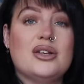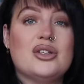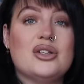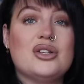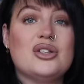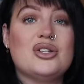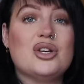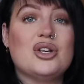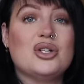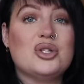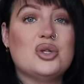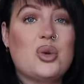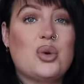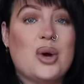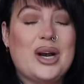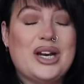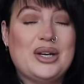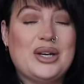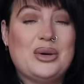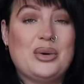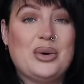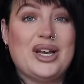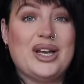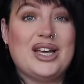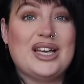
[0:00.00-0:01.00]
So 20
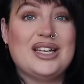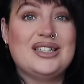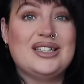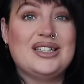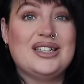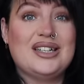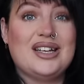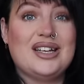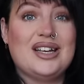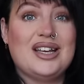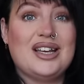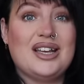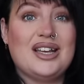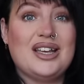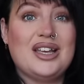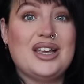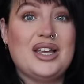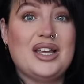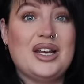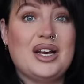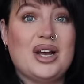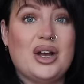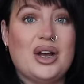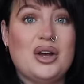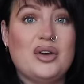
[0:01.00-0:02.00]
quid,
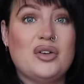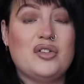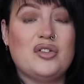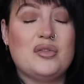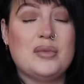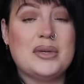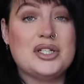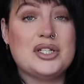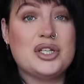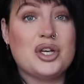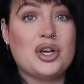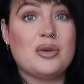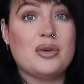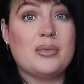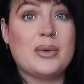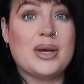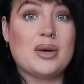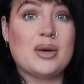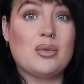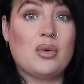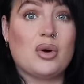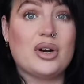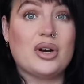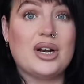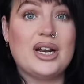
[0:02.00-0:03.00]
you know, for me two
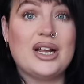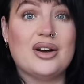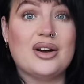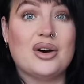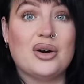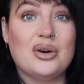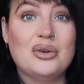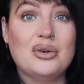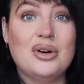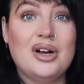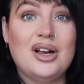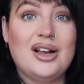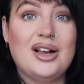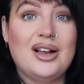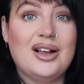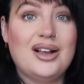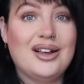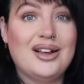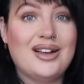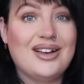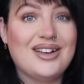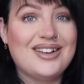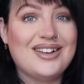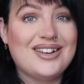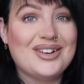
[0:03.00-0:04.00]
big, one little.
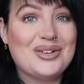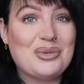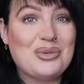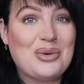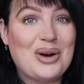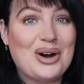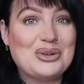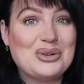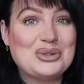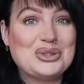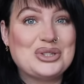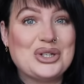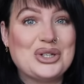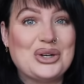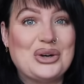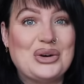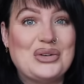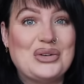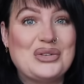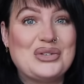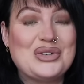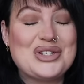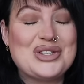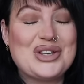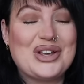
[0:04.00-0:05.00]
Well
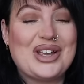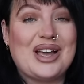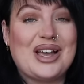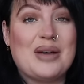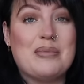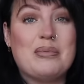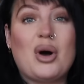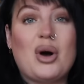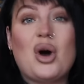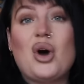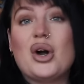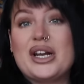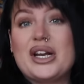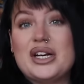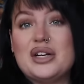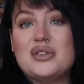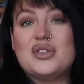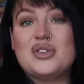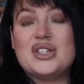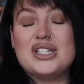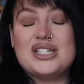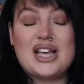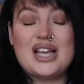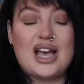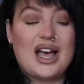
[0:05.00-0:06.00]
chuffed. So yeah, bargain
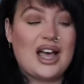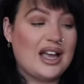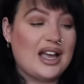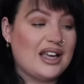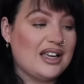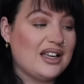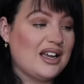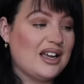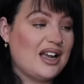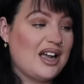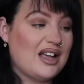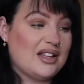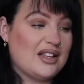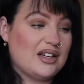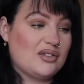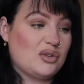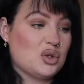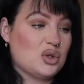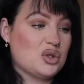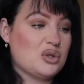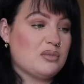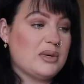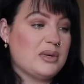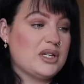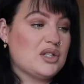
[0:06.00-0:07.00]
of the day. And then I've
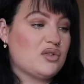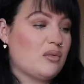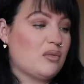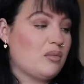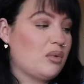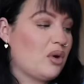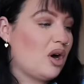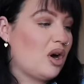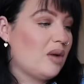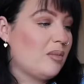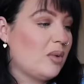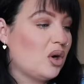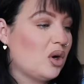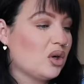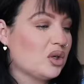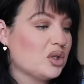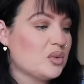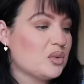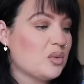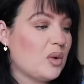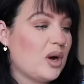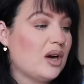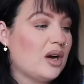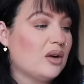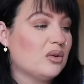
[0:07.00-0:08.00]
got some bits from Primark
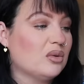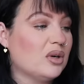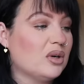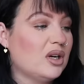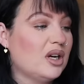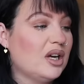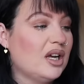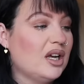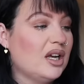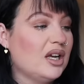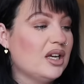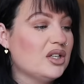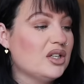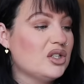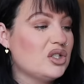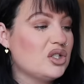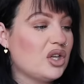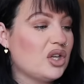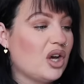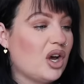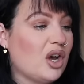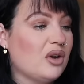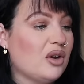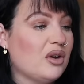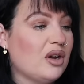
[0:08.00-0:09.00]
as well.
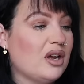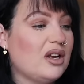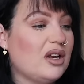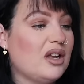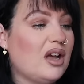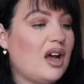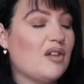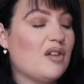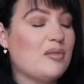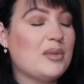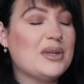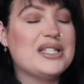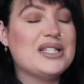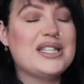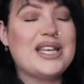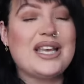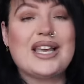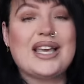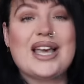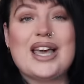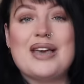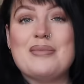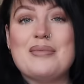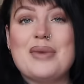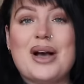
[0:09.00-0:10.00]
So I've been
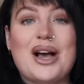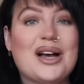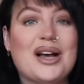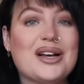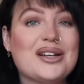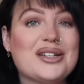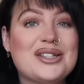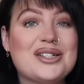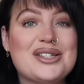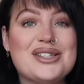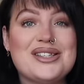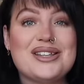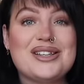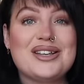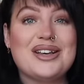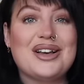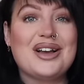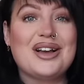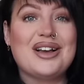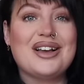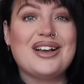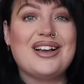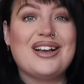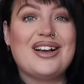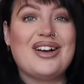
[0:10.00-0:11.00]
TK Maxx.
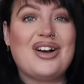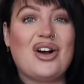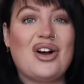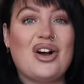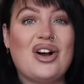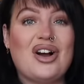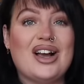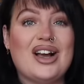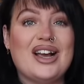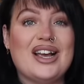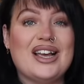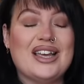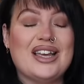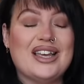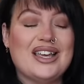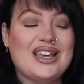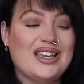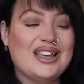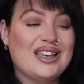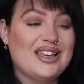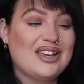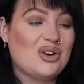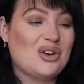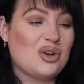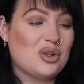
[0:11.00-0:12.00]

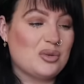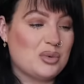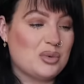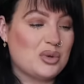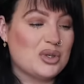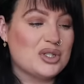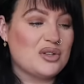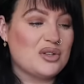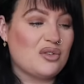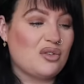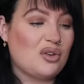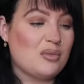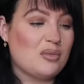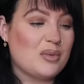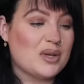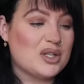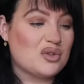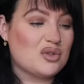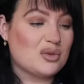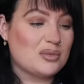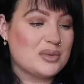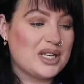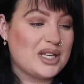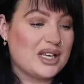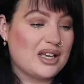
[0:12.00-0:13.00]
I got the boys a few bits
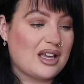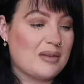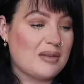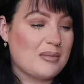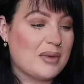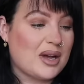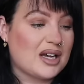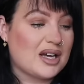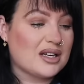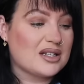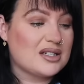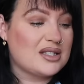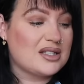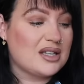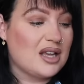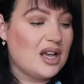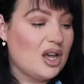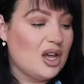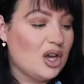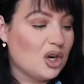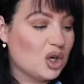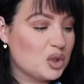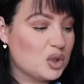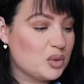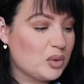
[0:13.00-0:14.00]
from TK Maxx,
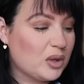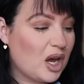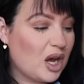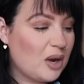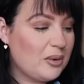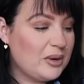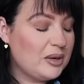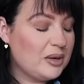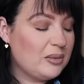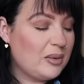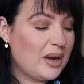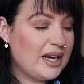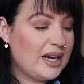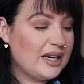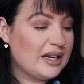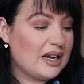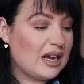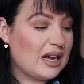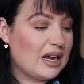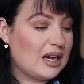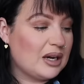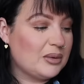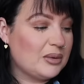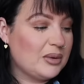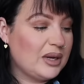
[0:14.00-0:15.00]
because we're going away
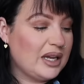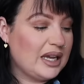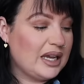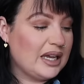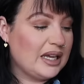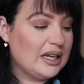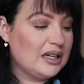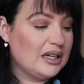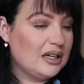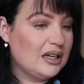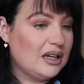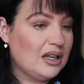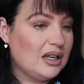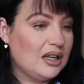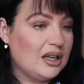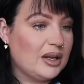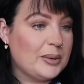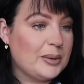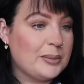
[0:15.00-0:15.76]
now in,